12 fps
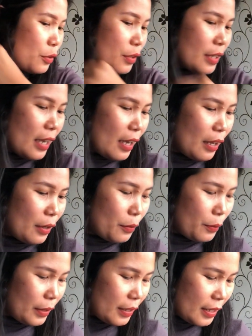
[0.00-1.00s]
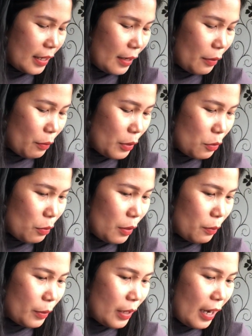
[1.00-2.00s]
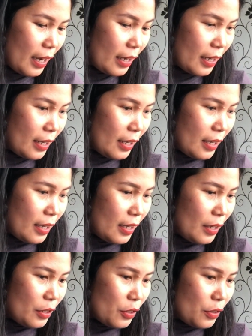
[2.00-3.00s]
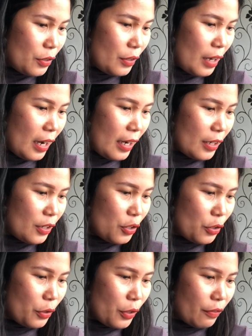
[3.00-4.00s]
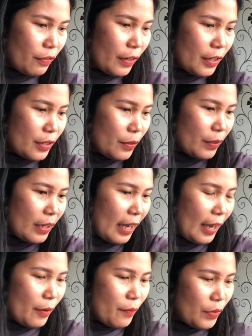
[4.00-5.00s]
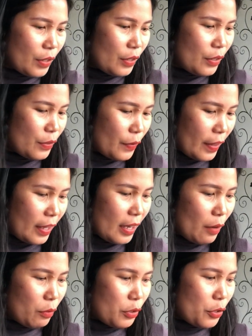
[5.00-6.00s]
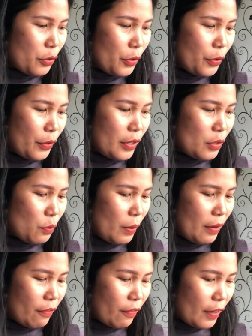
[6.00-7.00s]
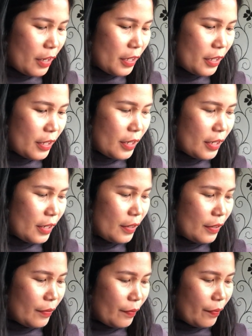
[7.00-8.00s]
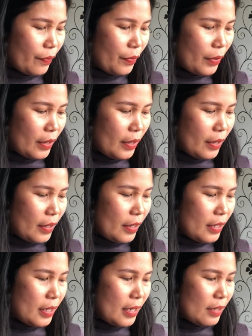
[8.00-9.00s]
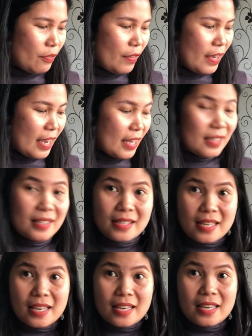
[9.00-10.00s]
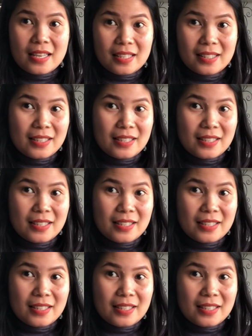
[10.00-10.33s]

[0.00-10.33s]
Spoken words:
and we'll see which one should I show you first. Okay, so I think I will show you this one first. This is VNC.